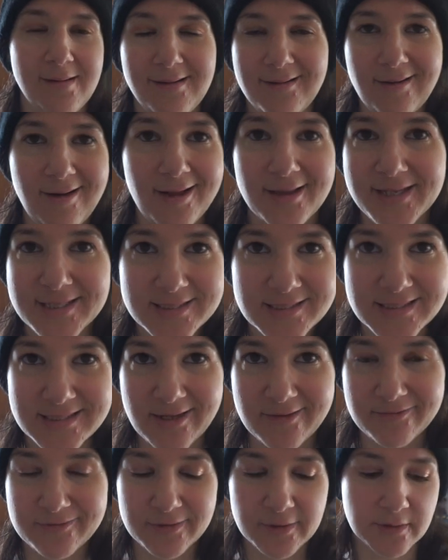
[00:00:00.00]
all this
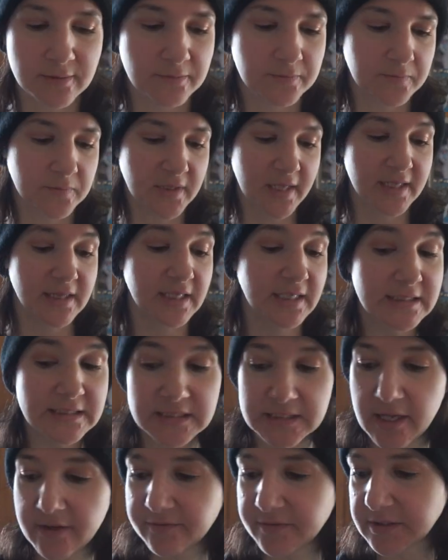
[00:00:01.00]
stuff like
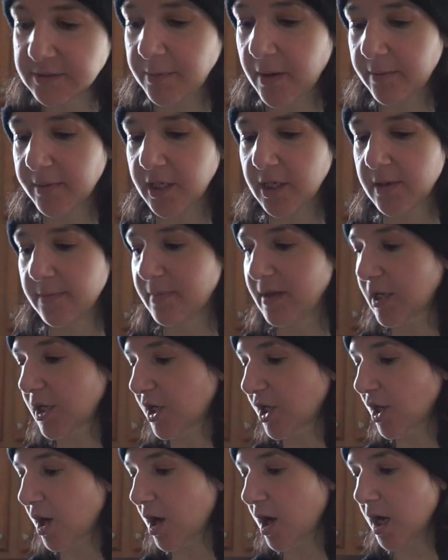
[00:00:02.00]
these stuff is probably gonna be
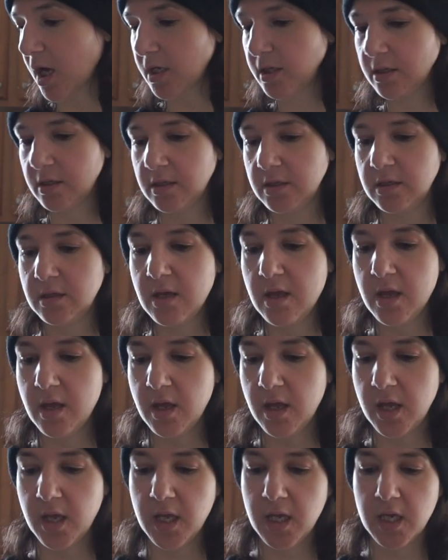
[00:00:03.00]
gone
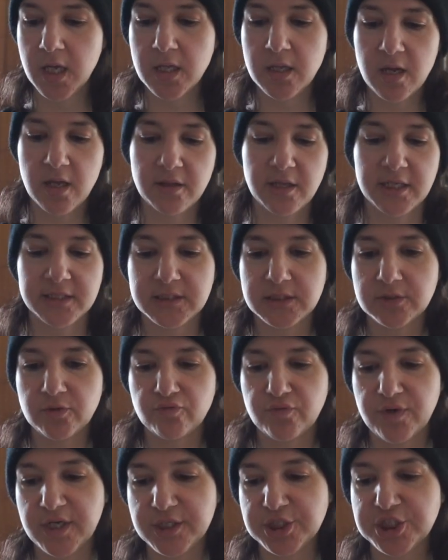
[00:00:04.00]
and the
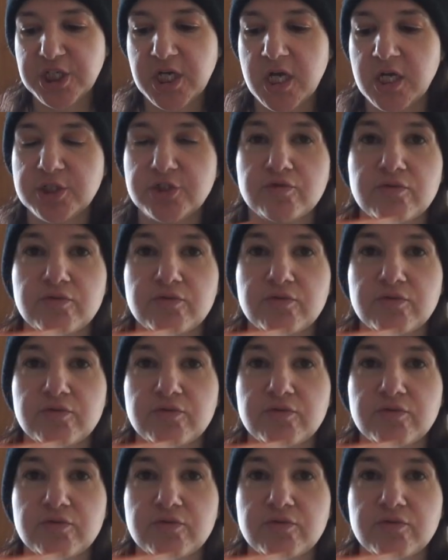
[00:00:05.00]
sriracha